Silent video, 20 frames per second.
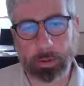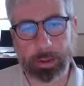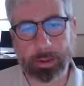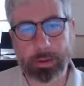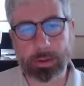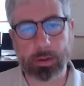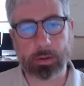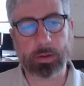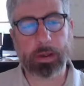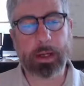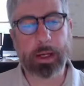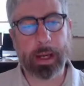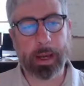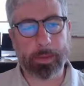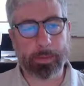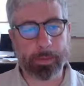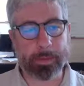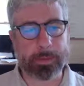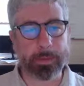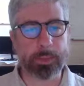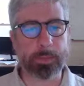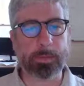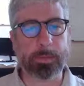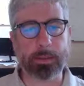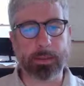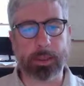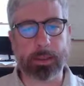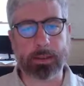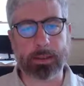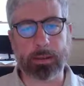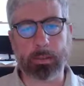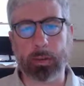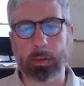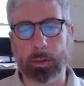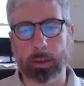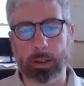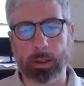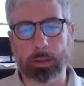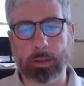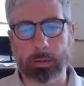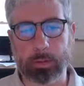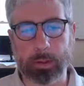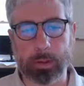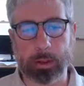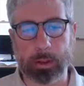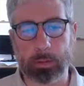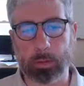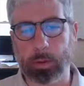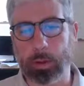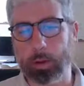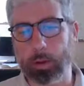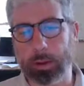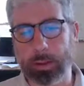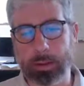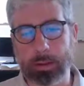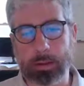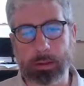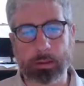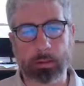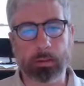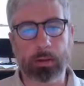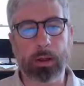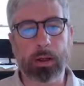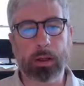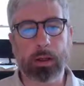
right, so, and this is precisely what we're going to do here. We're going to